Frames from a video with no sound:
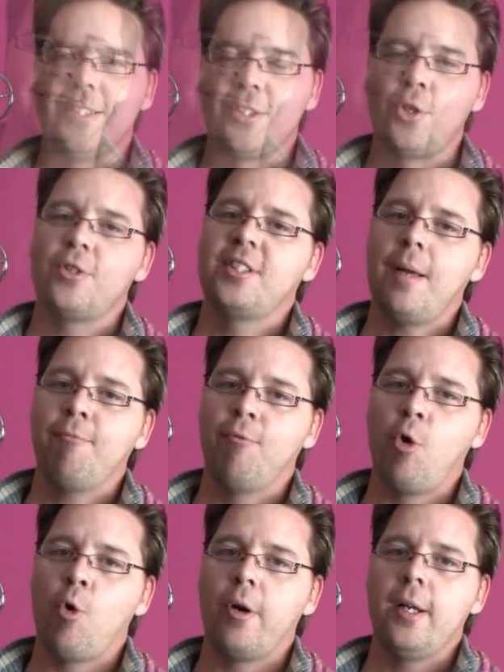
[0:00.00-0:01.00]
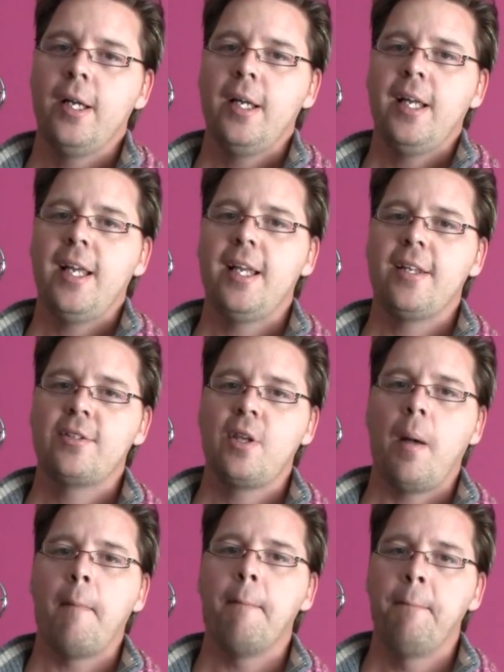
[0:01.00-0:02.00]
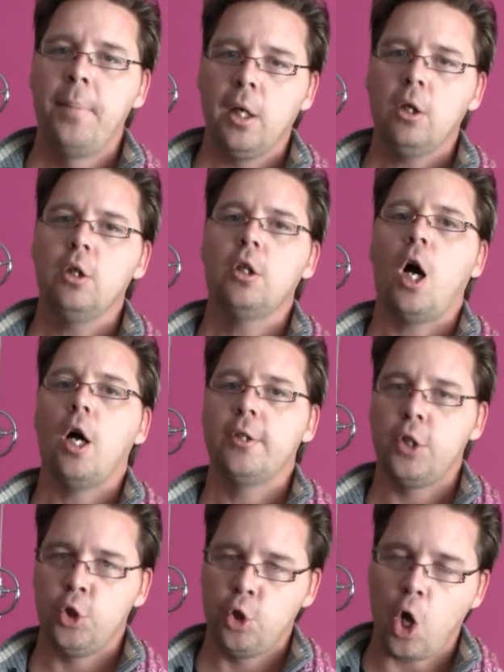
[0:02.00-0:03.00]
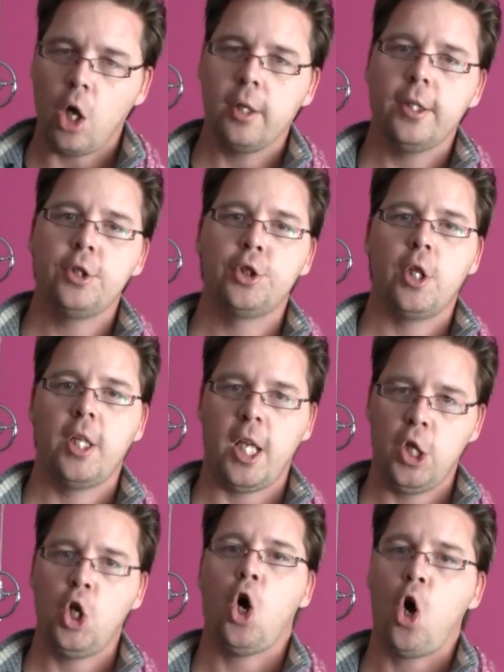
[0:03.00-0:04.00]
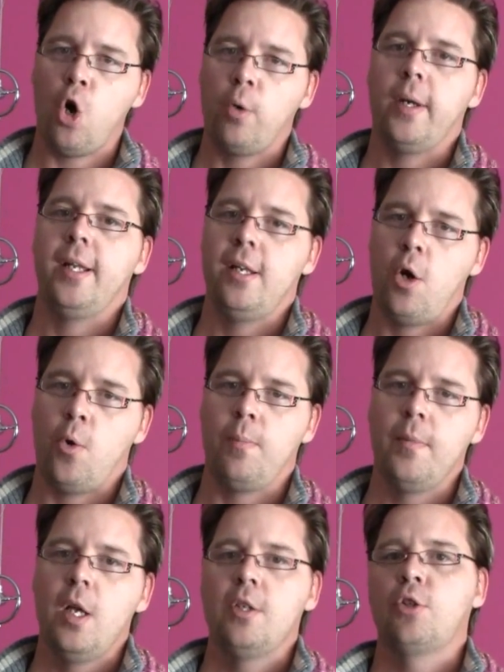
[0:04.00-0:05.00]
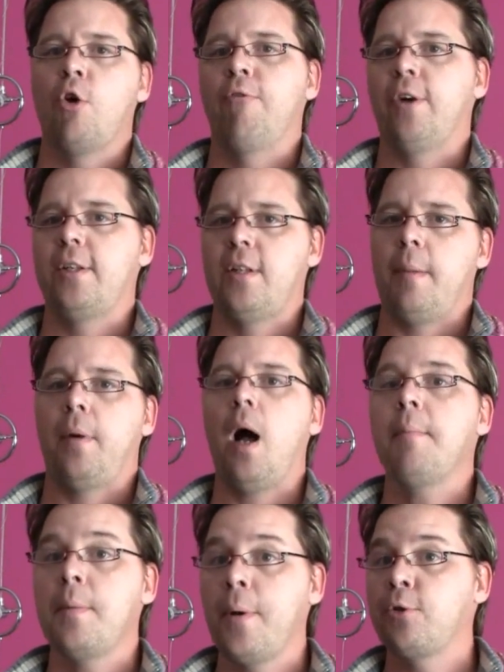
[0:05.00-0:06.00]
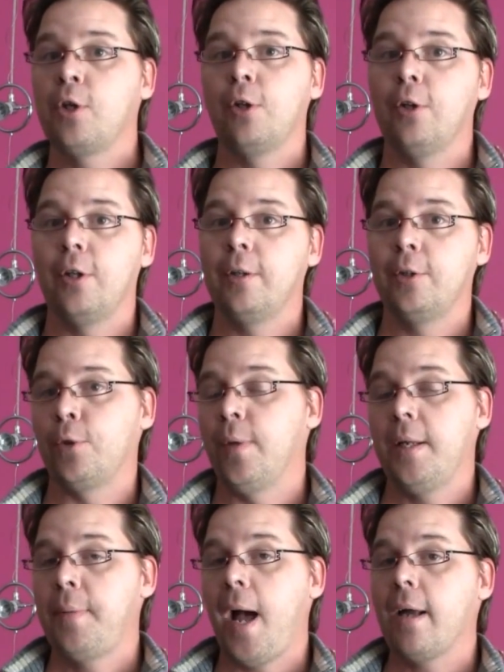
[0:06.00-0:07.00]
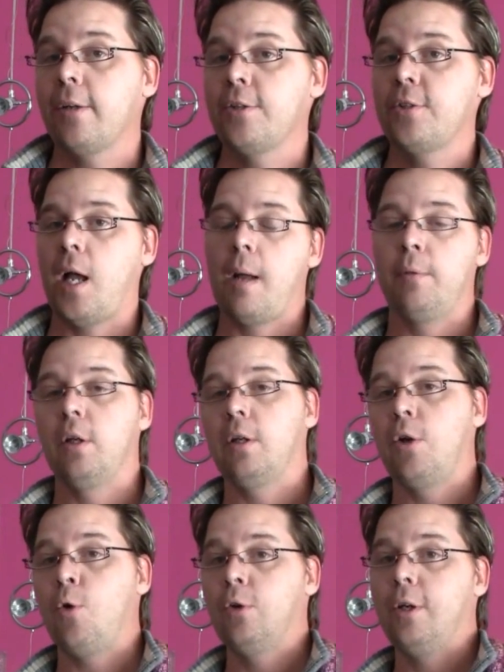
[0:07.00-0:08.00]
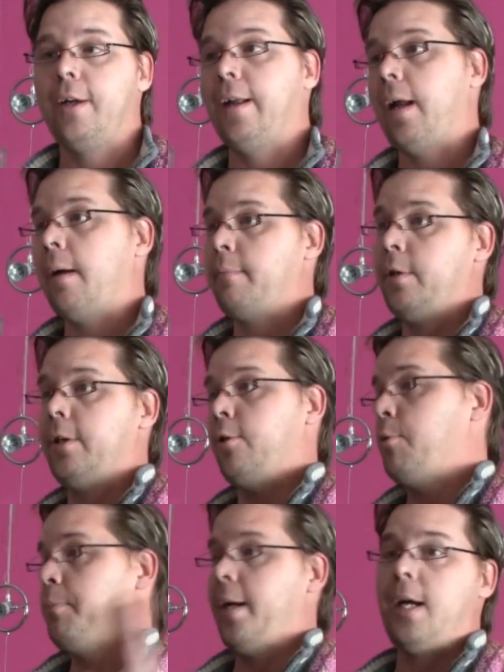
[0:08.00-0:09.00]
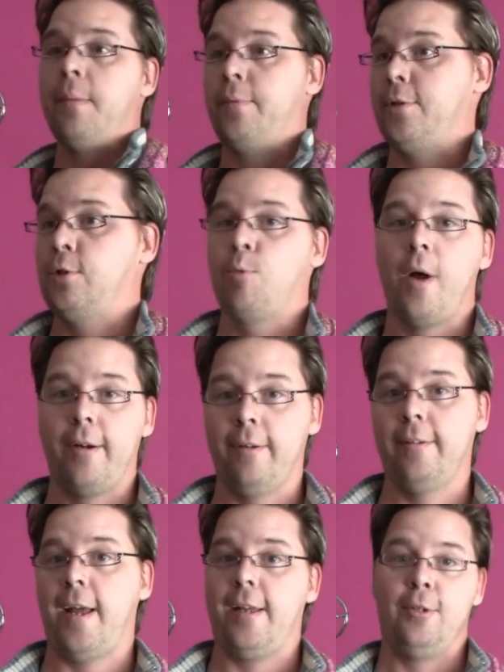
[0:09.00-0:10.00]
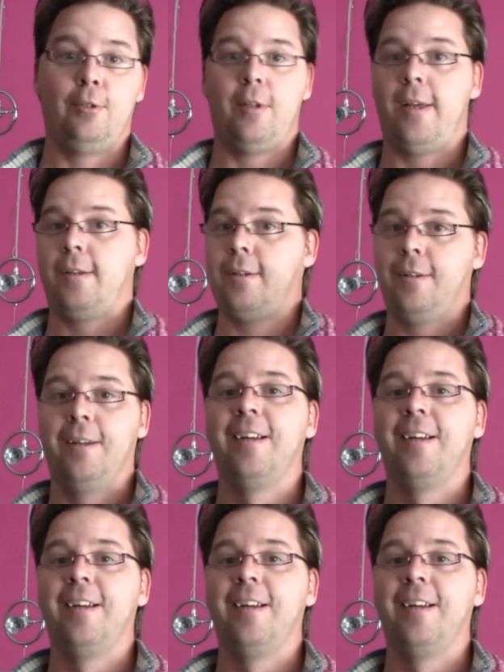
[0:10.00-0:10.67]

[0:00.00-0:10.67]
So step 4 is build on the knowledge that you already know. So for example, I'm about to learn to read patterns. I'm going to go look at it. I'm going to go pick up a sweater that is like